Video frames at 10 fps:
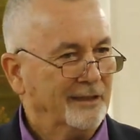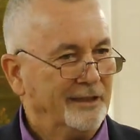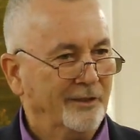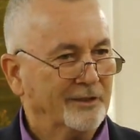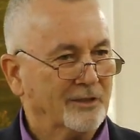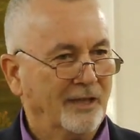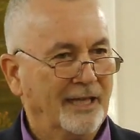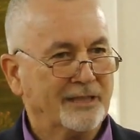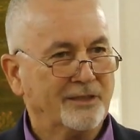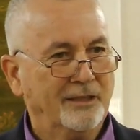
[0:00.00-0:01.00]
It's a
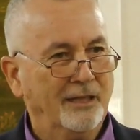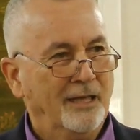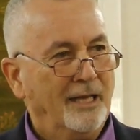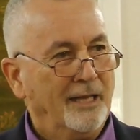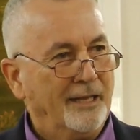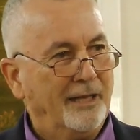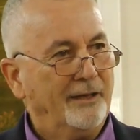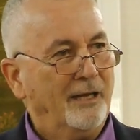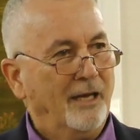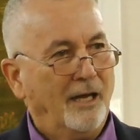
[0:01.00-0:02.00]
lesson that
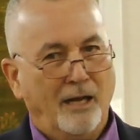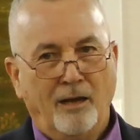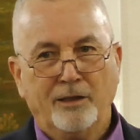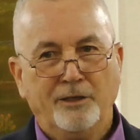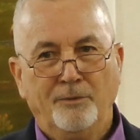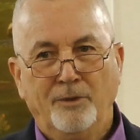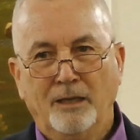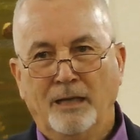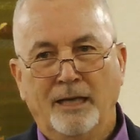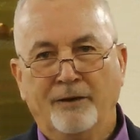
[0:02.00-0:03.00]

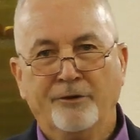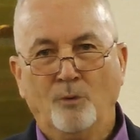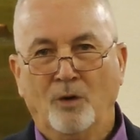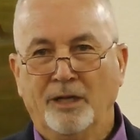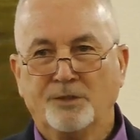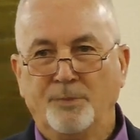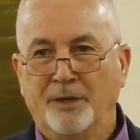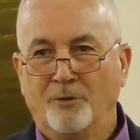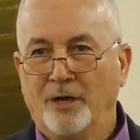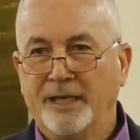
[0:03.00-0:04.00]
everyone that's
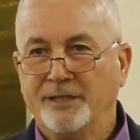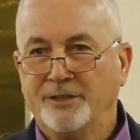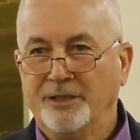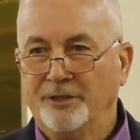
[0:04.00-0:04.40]
been raised in